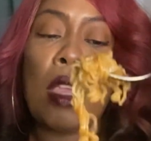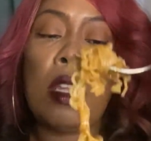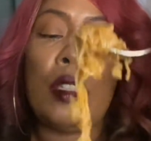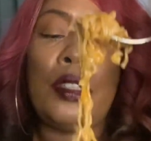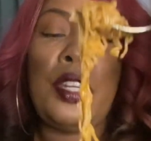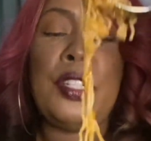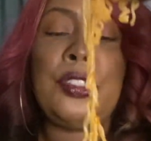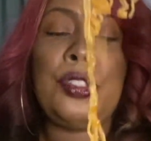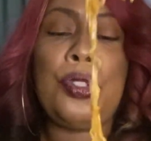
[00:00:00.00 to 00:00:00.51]

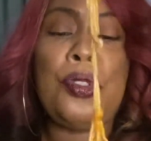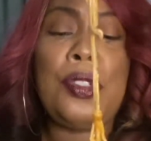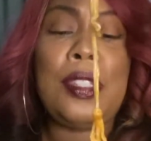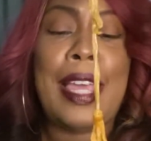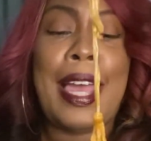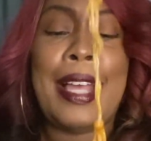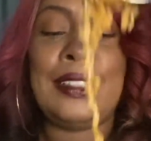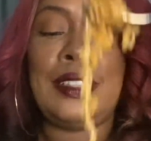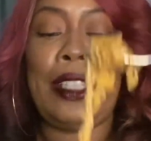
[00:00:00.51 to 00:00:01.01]
there are 2
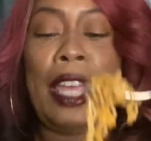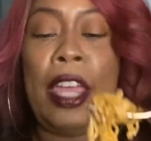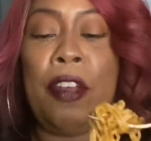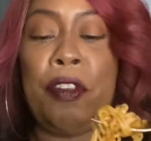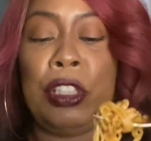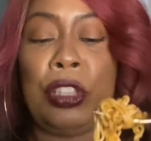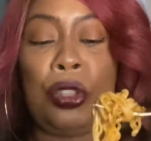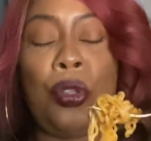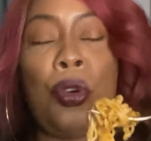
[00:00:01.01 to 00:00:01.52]
sides to
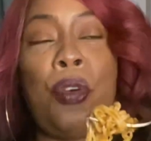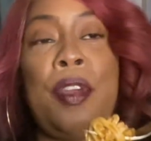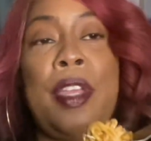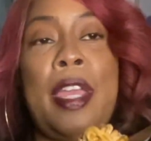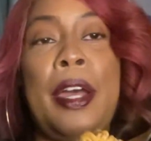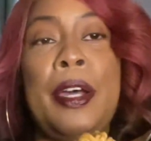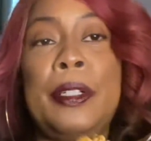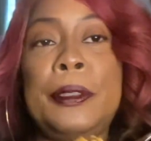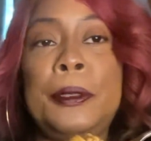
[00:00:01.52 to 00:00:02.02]
every story,
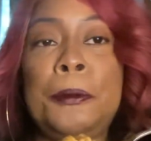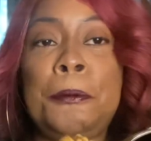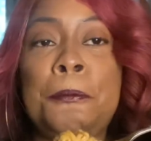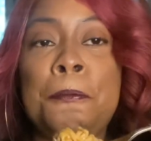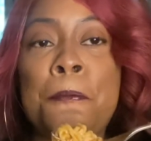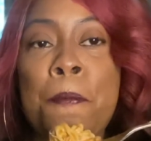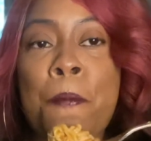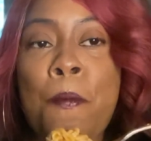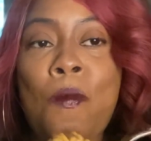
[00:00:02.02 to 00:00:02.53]
y'all.
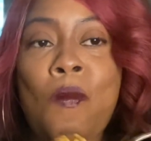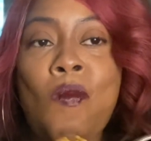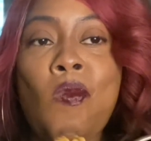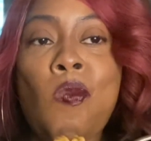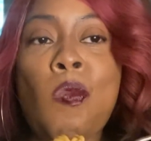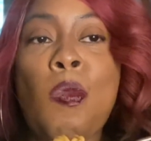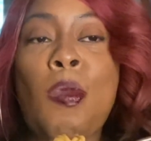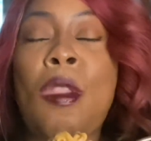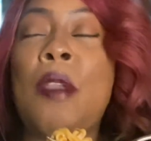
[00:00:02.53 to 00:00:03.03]

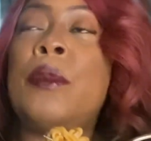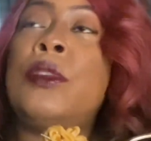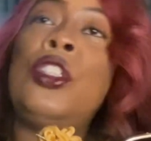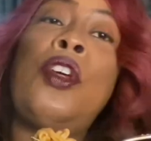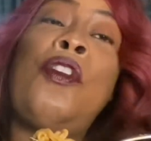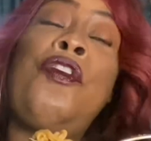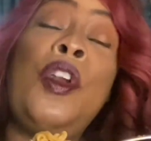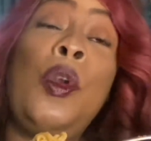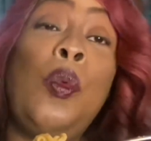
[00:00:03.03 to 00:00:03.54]

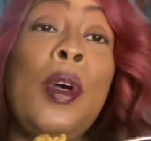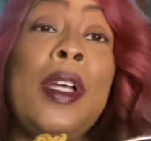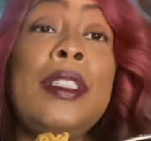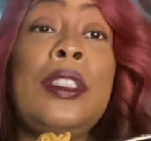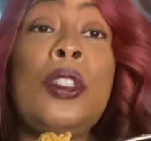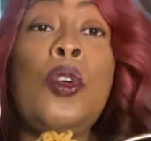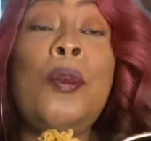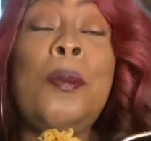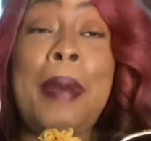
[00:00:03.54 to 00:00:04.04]
So for the ones
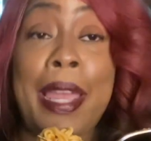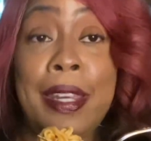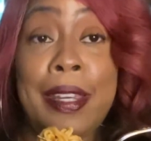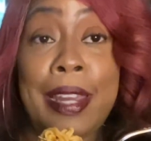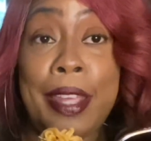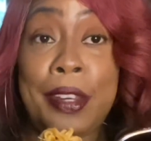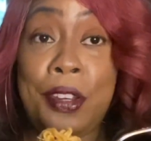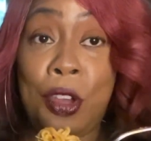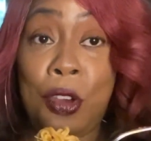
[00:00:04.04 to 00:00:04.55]
who might
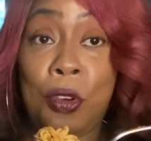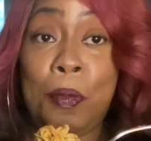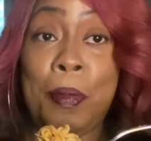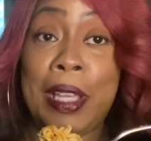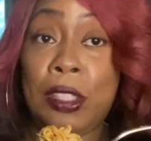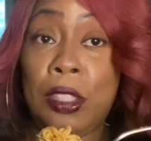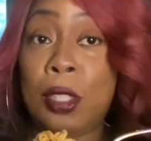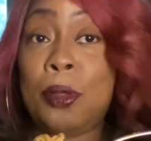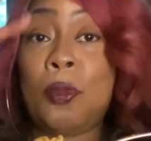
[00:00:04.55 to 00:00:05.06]
not know, my
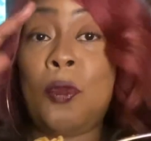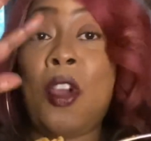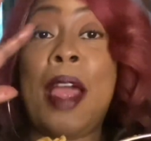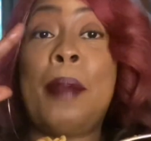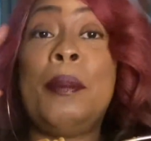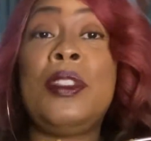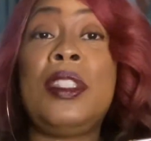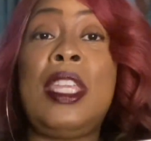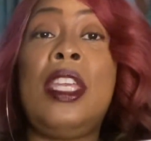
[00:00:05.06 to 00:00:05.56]

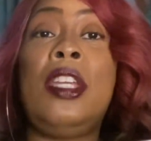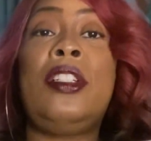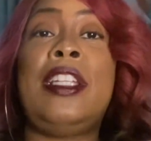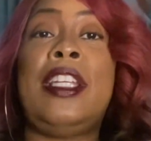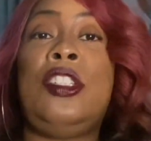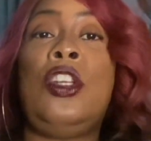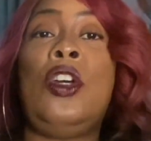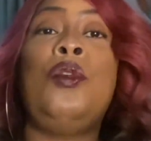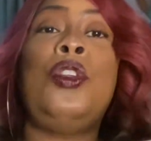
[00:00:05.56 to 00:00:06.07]
subscribers here
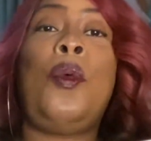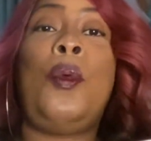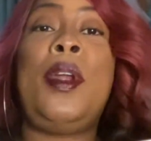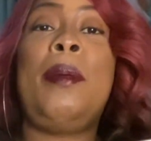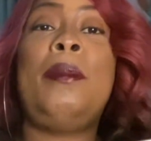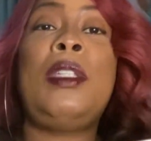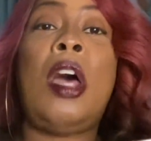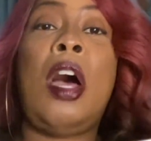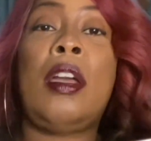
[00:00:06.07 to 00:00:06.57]
that don't know what
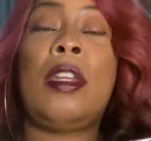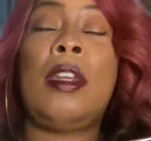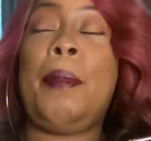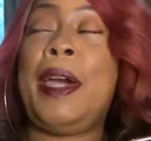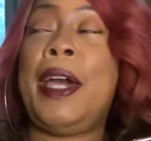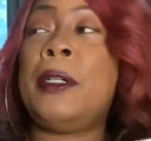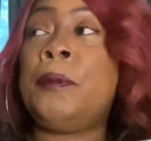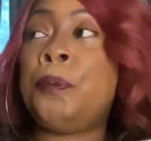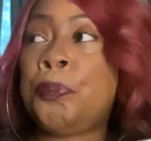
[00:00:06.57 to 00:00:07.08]
I'm talking
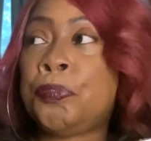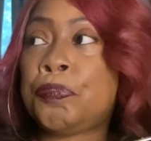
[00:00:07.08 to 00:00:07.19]
about,